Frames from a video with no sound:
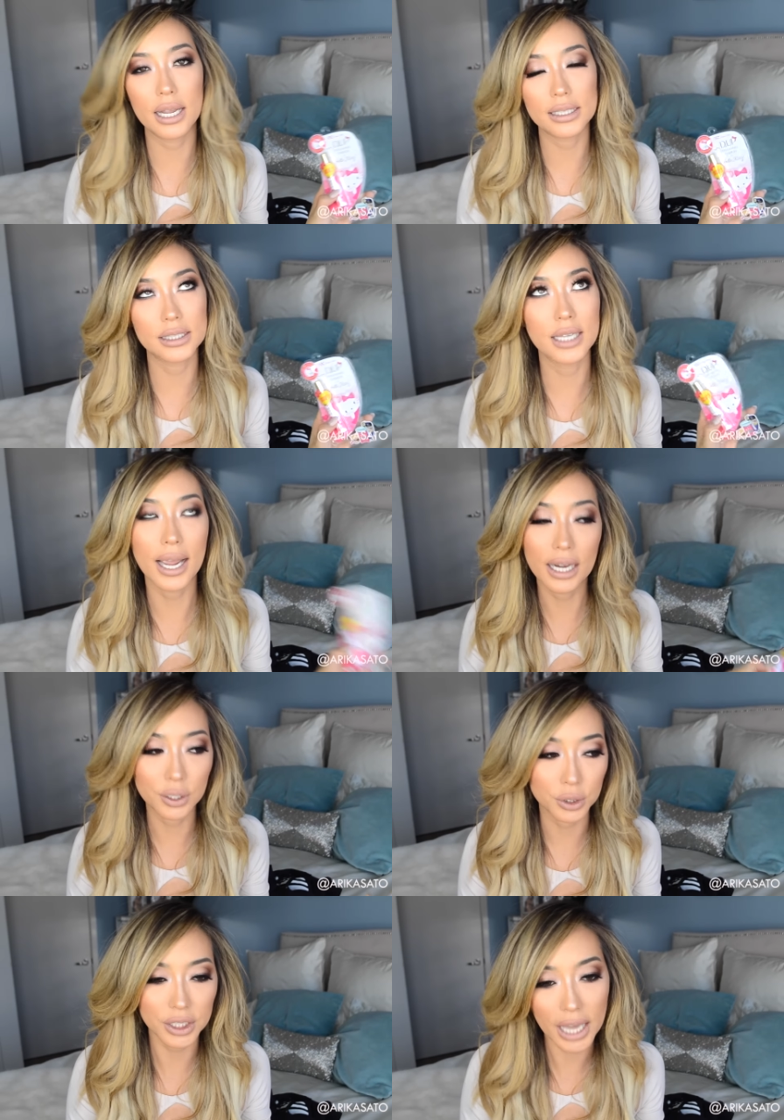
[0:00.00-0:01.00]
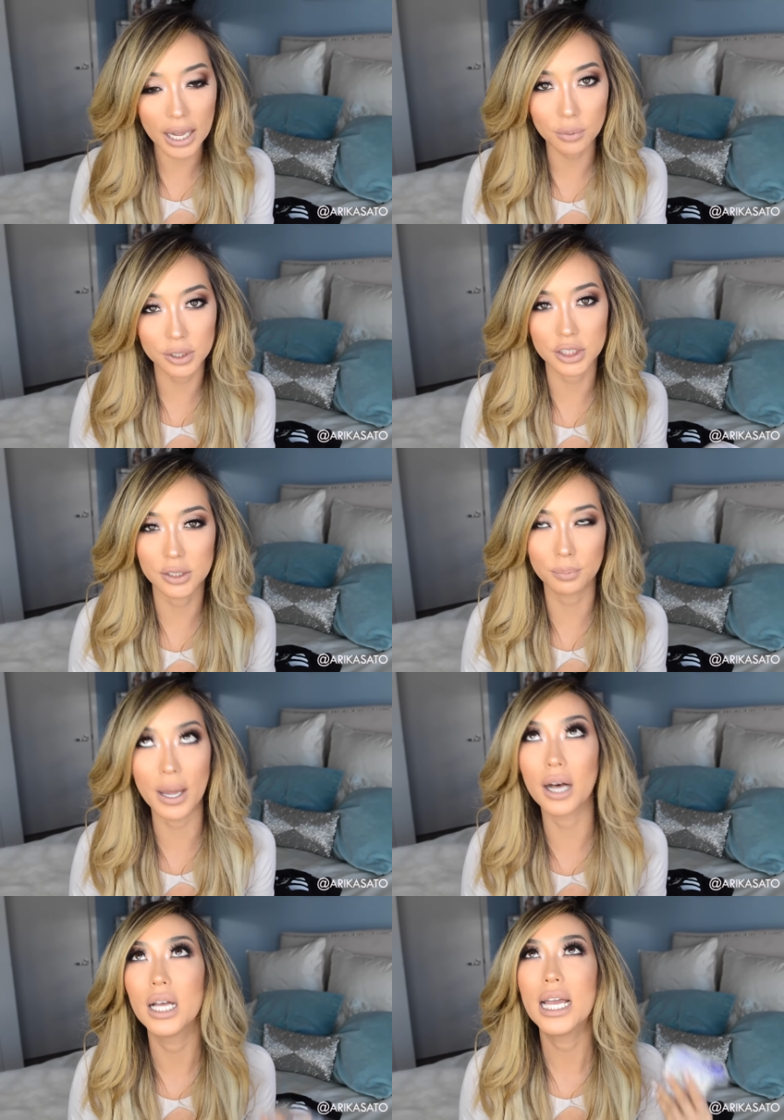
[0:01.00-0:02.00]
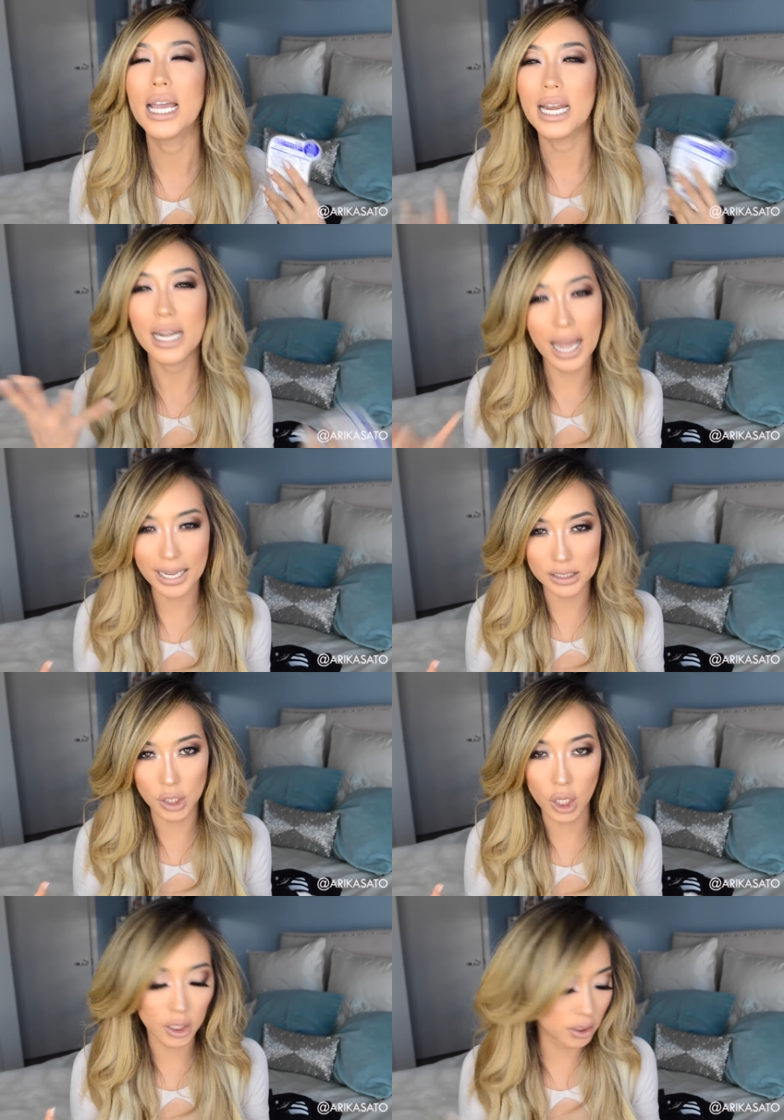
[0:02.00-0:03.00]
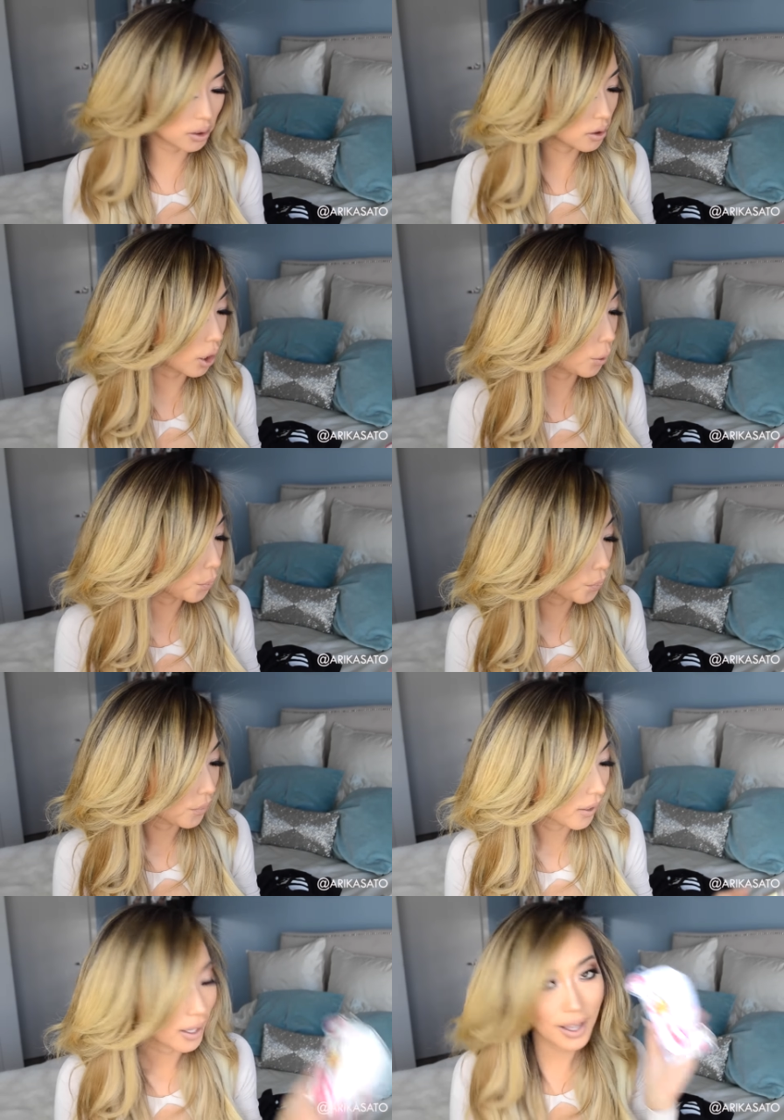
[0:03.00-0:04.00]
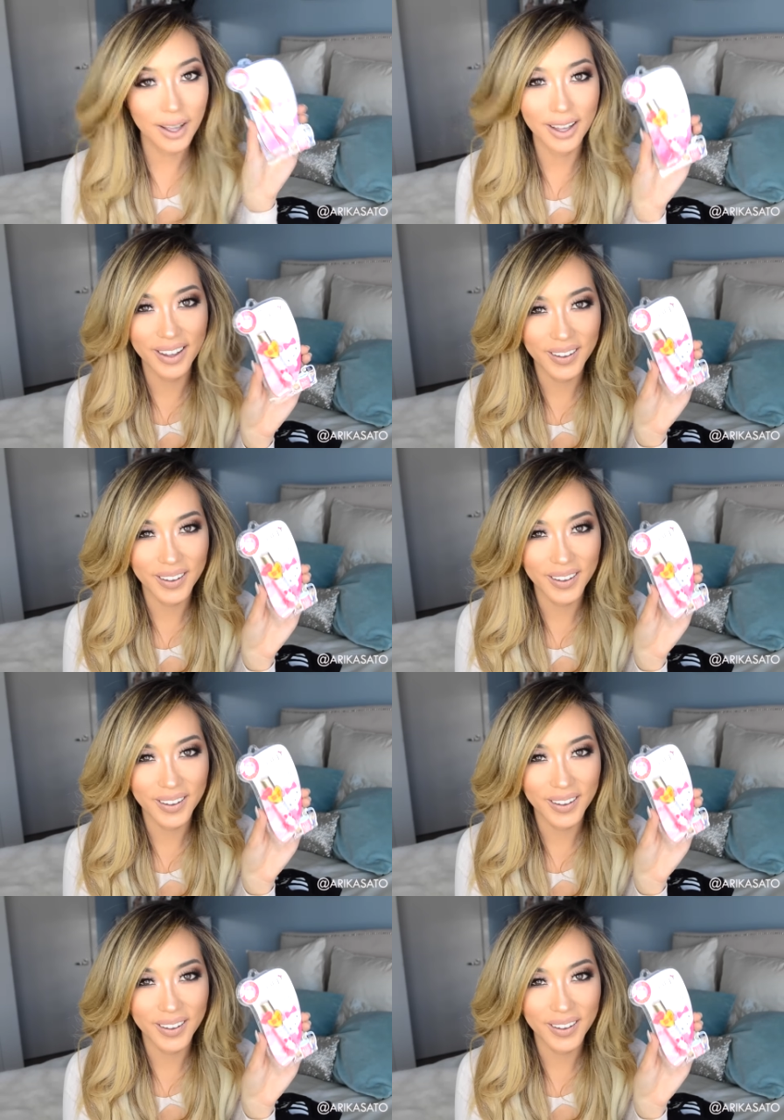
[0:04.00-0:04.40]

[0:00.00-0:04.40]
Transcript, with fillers: it's 900 yen, which is about $9. So, ah,